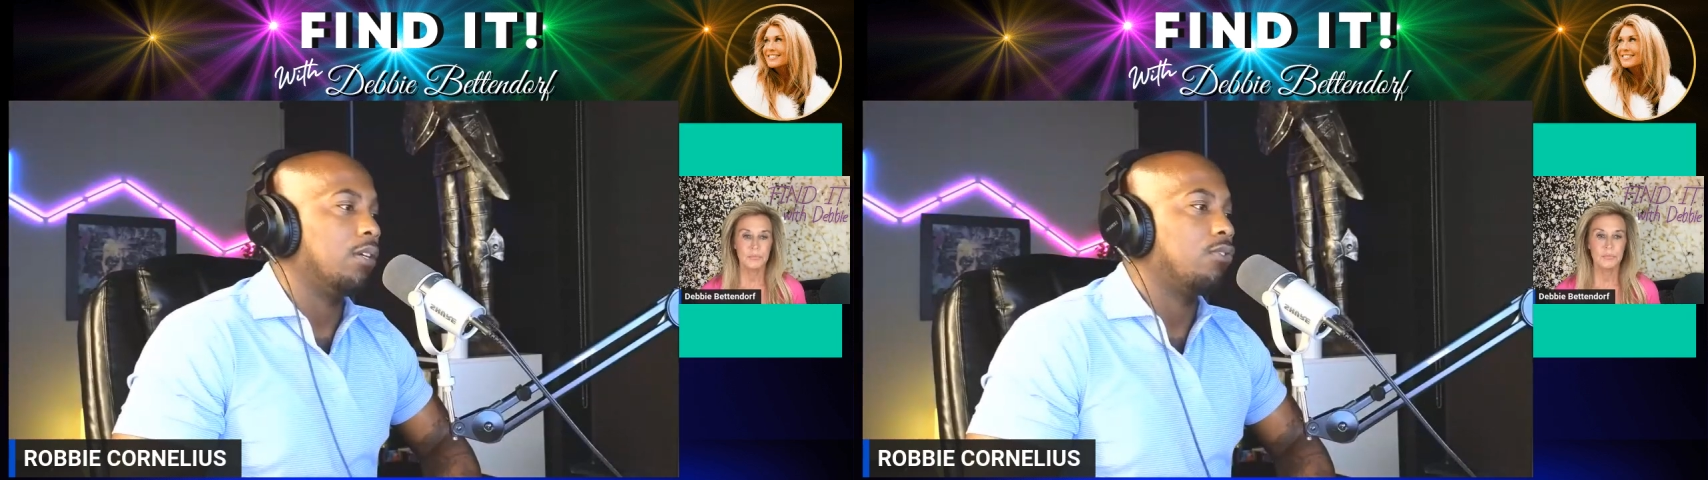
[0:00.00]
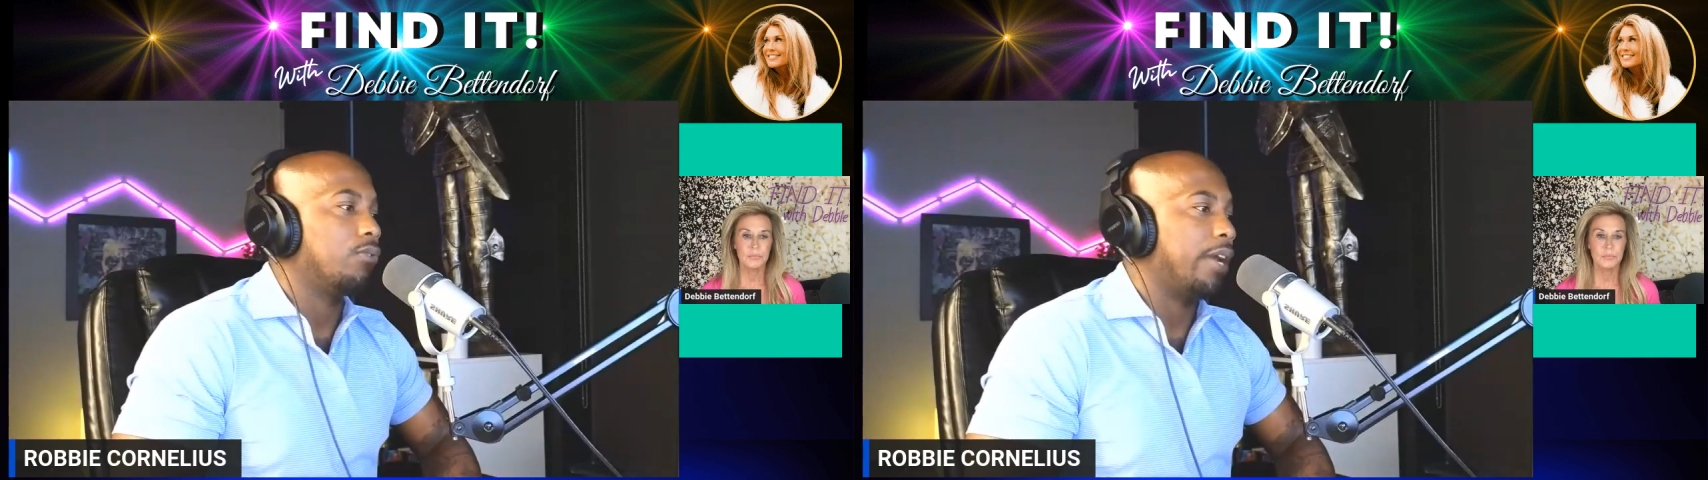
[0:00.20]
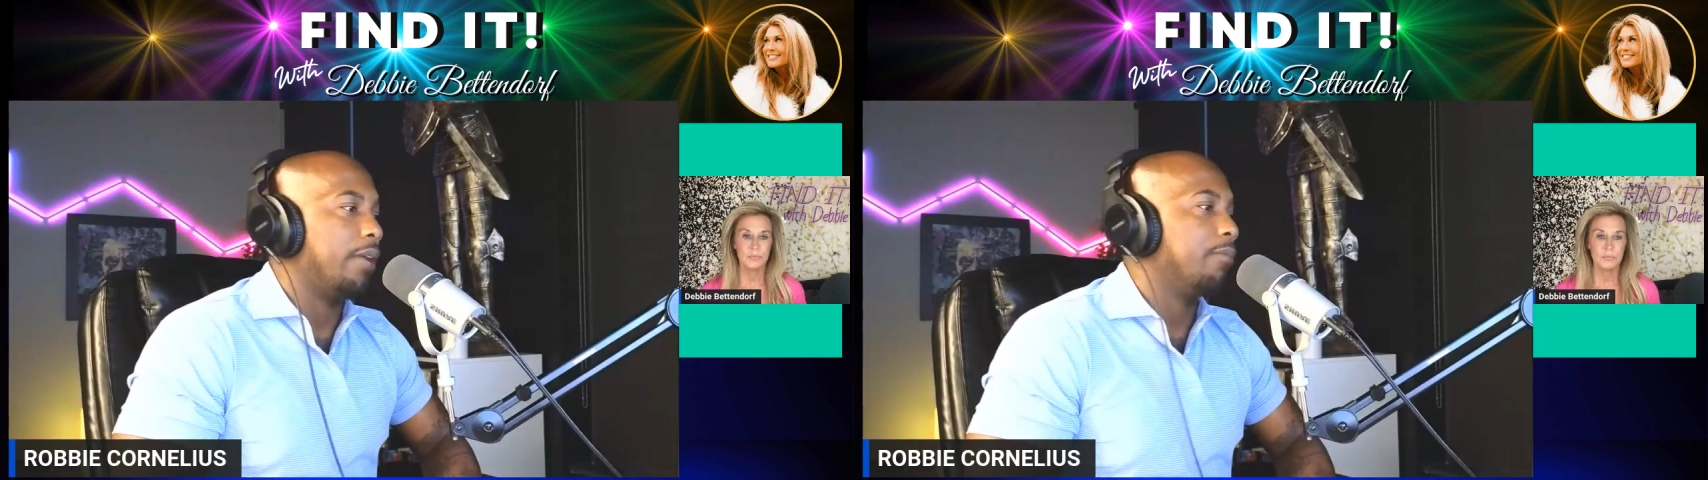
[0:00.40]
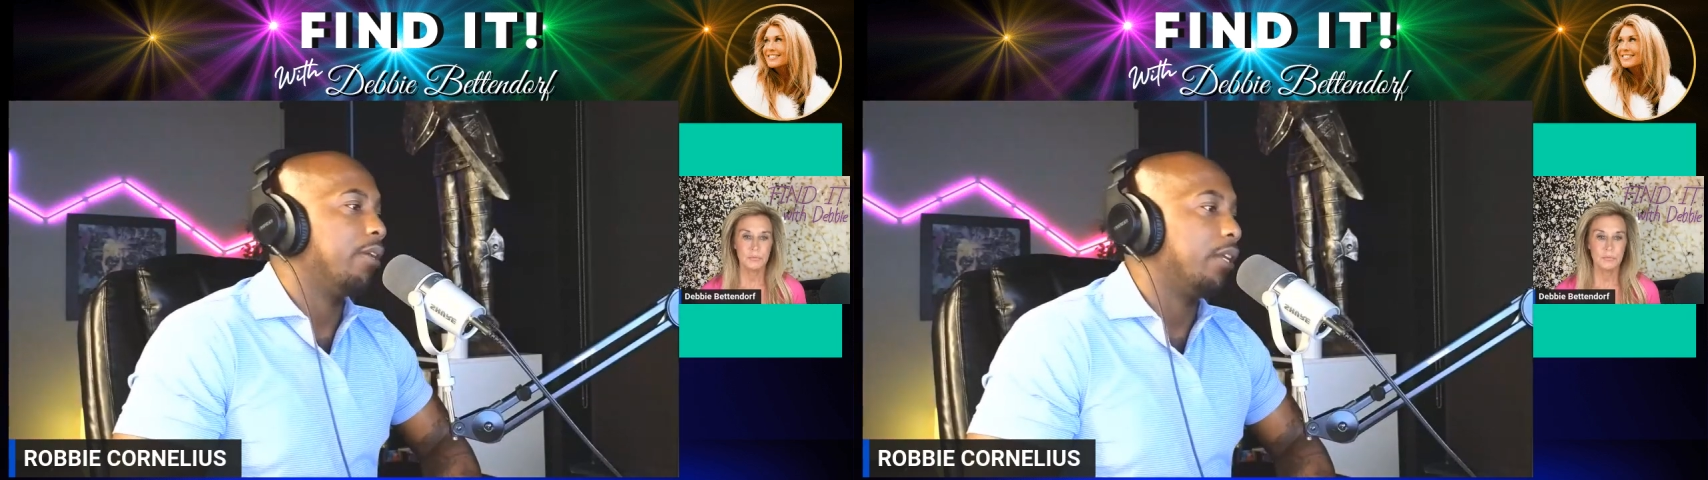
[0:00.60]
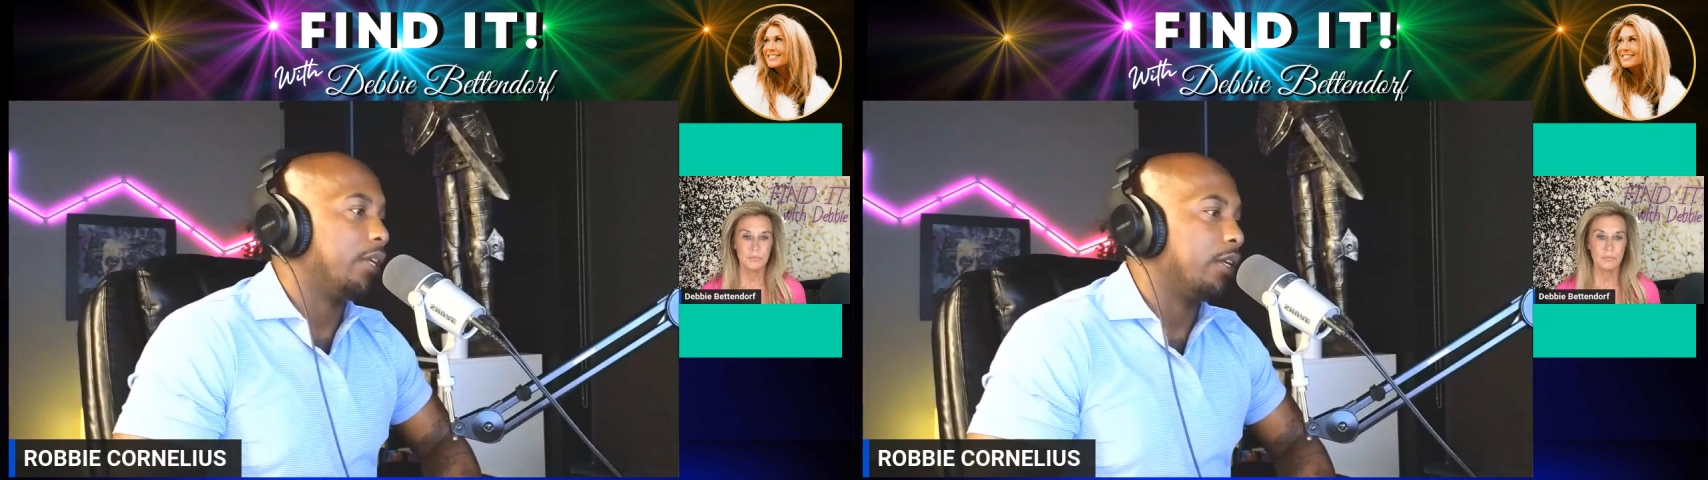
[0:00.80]
attract
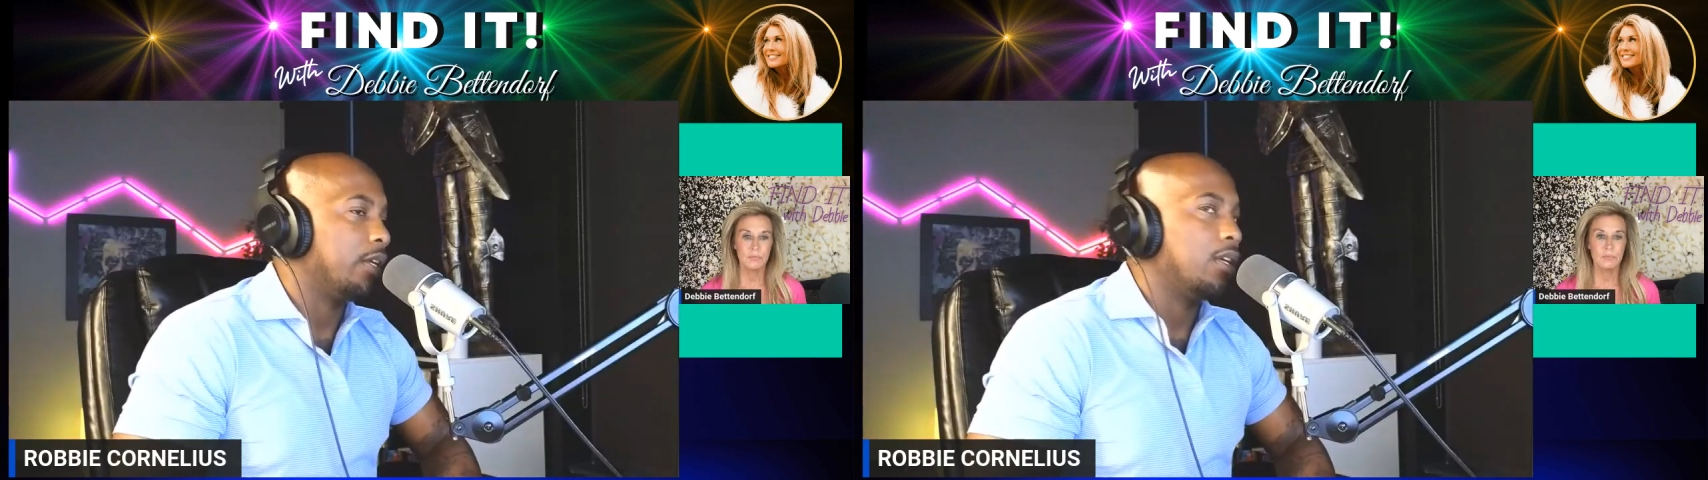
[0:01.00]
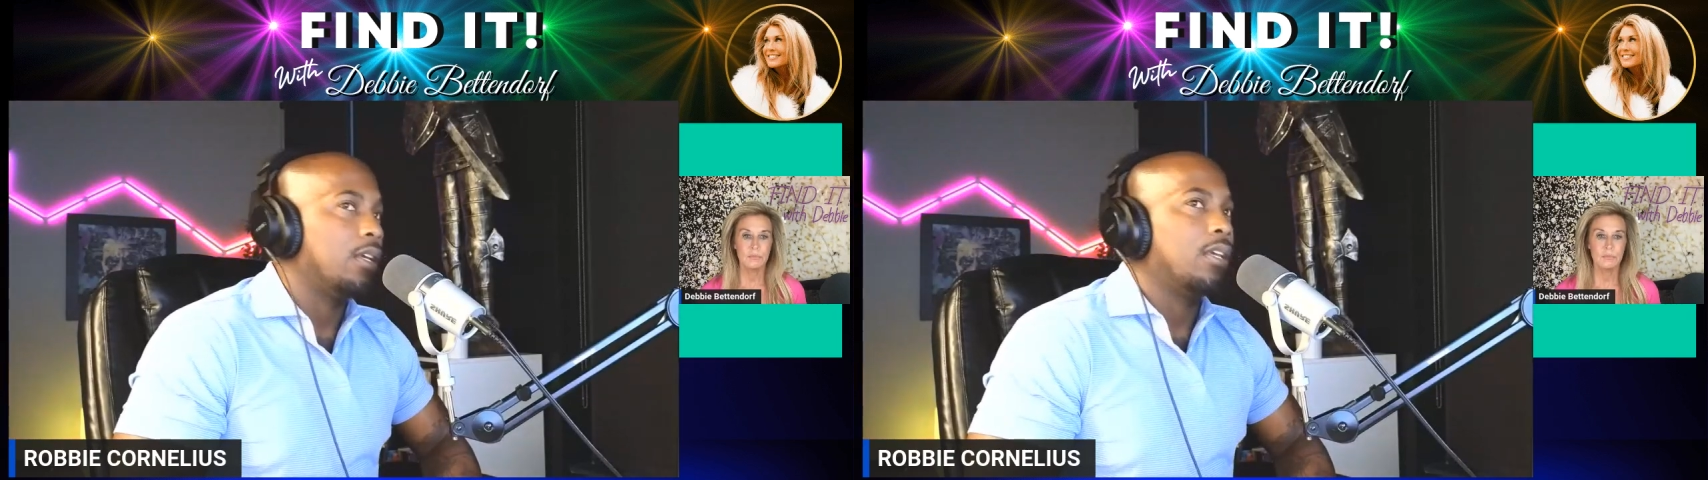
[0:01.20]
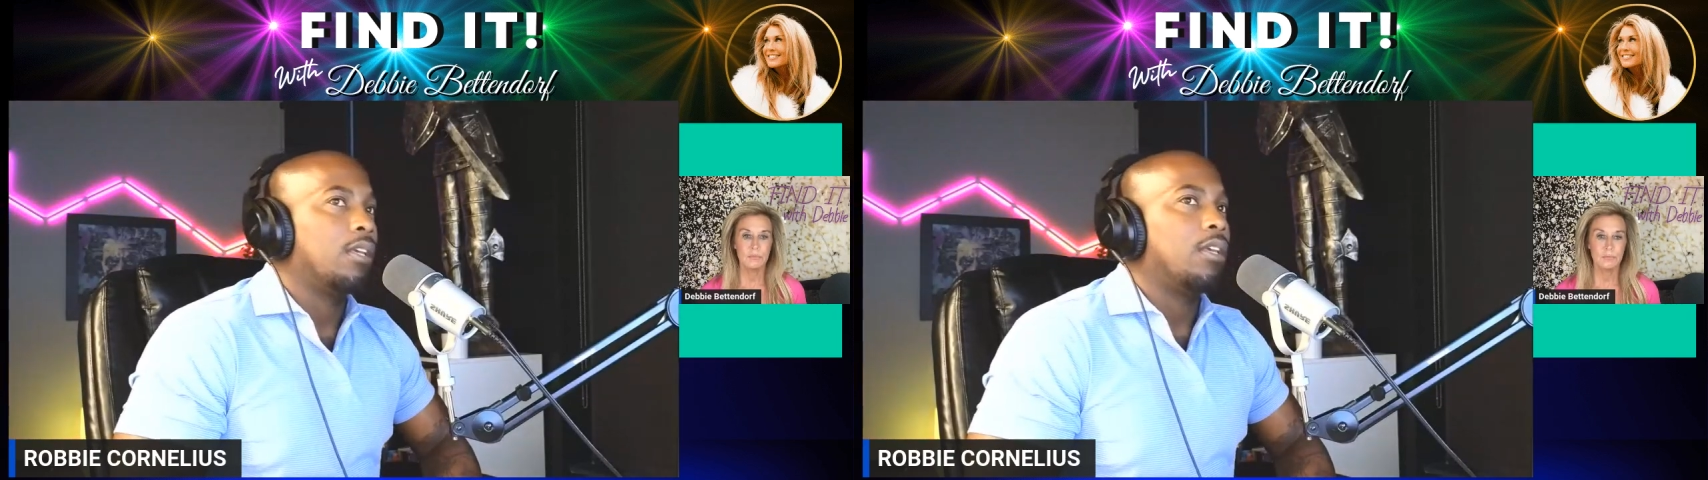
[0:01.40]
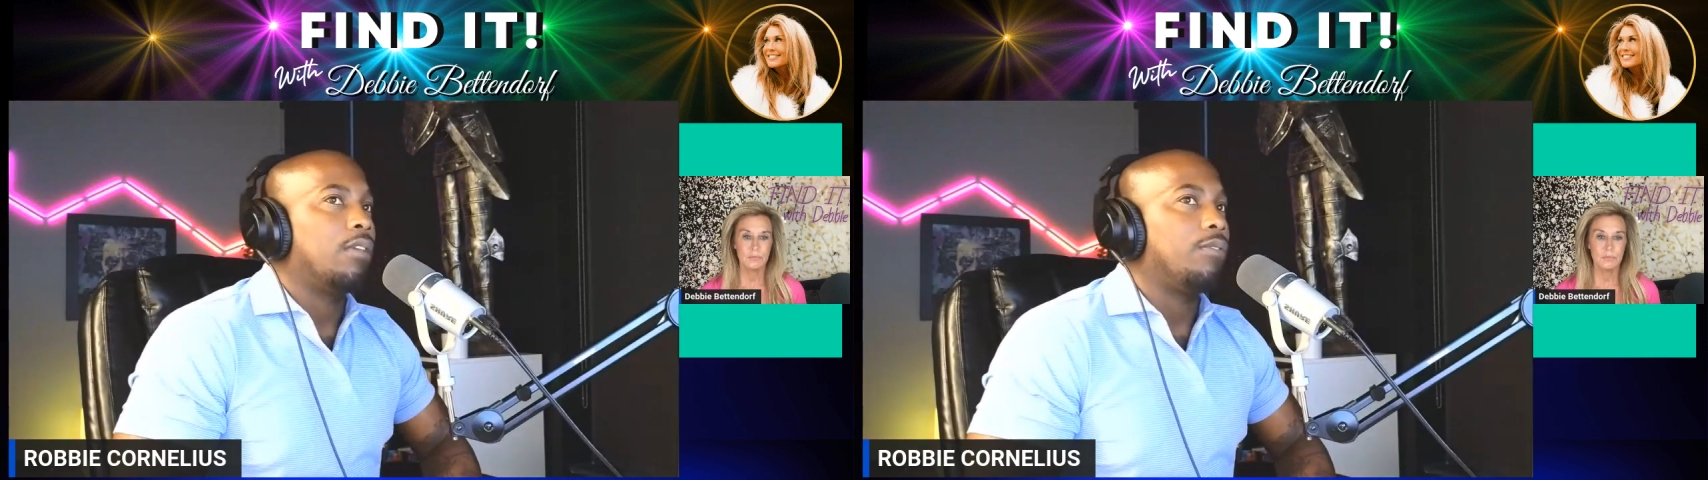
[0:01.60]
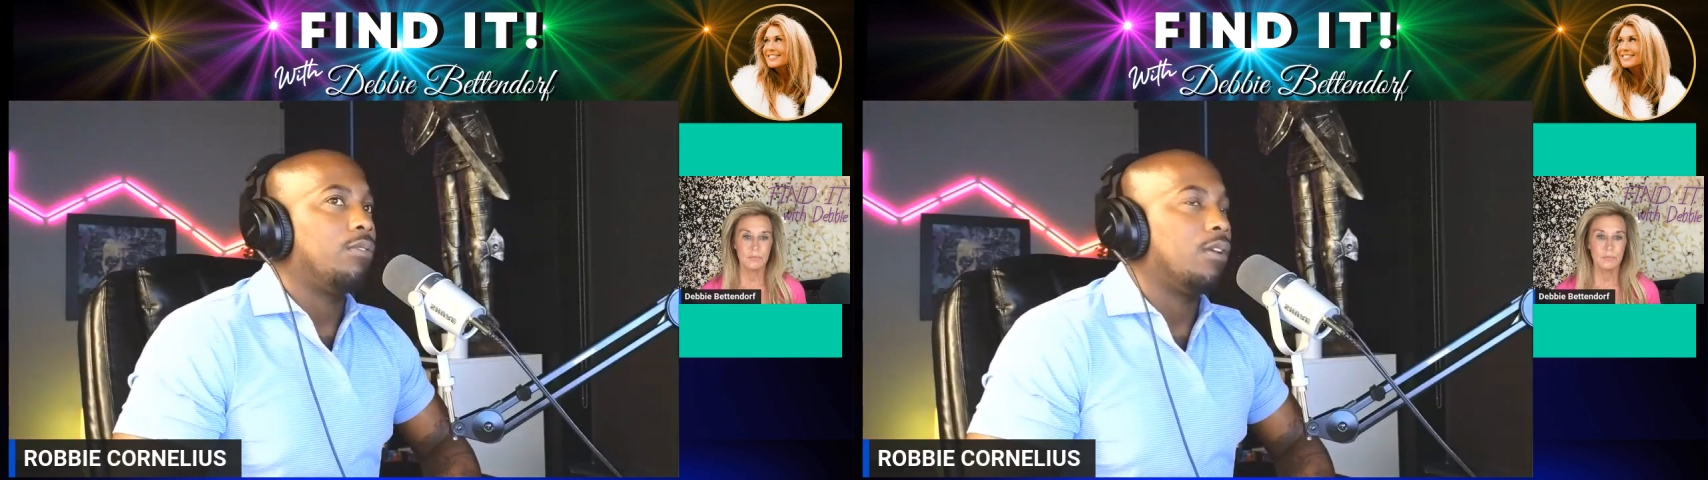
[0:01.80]
money.
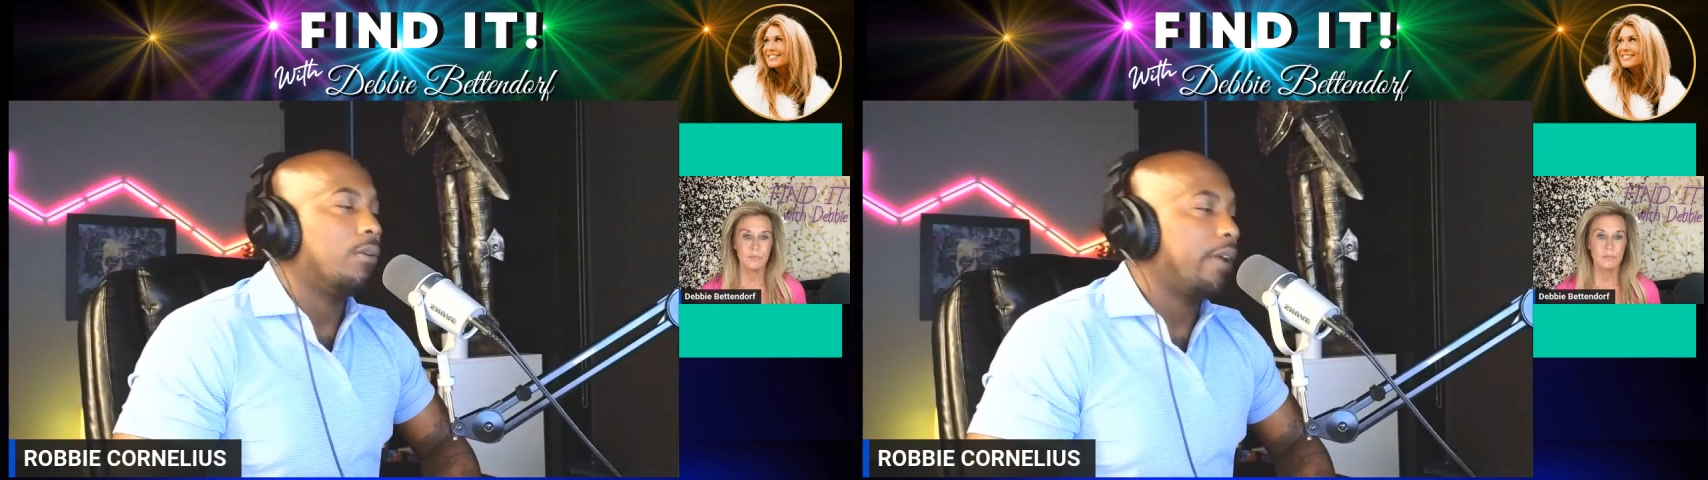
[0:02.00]
If you don't